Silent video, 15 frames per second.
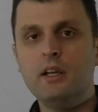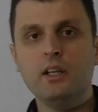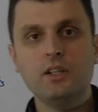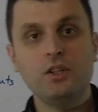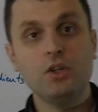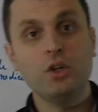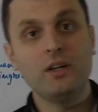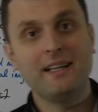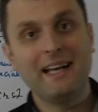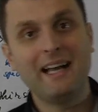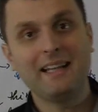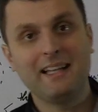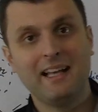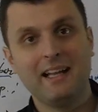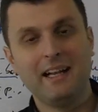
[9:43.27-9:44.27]
you're
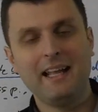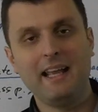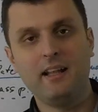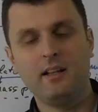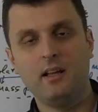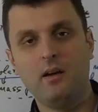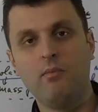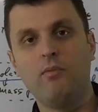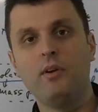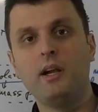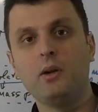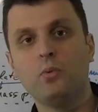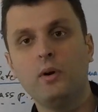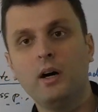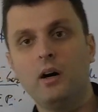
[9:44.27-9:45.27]
not gonna end up very
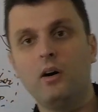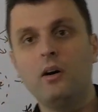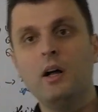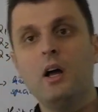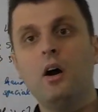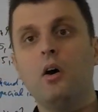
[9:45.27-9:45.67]
well,